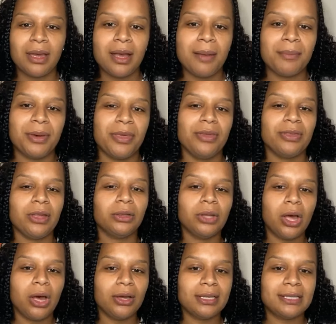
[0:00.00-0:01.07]
But I think the
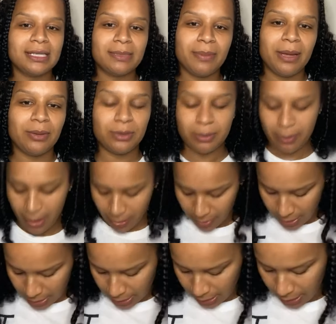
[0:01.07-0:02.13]
longest it's been was probably
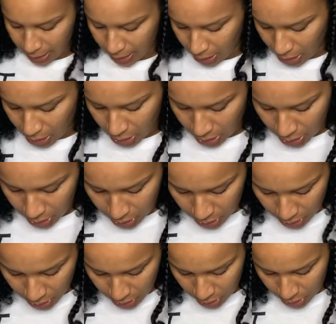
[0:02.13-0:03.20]
to here
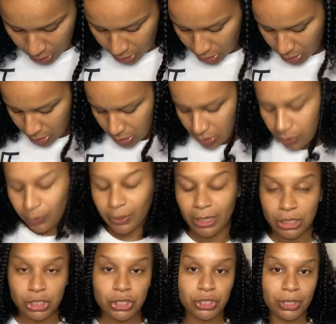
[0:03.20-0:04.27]
when I
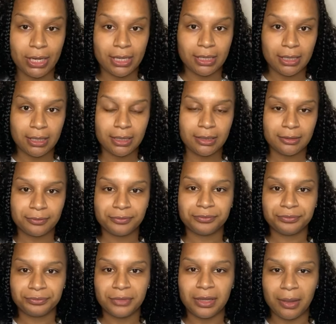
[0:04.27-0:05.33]
straightened it.
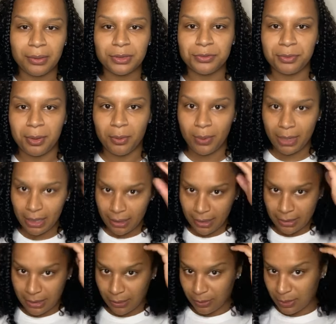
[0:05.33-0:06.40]
And that was for my wedding, because
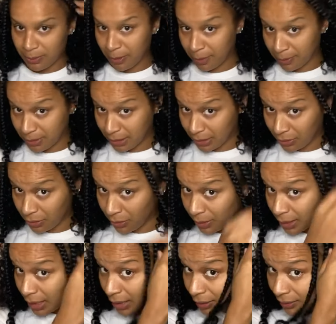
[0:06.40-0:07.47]
I was purposely growing it out.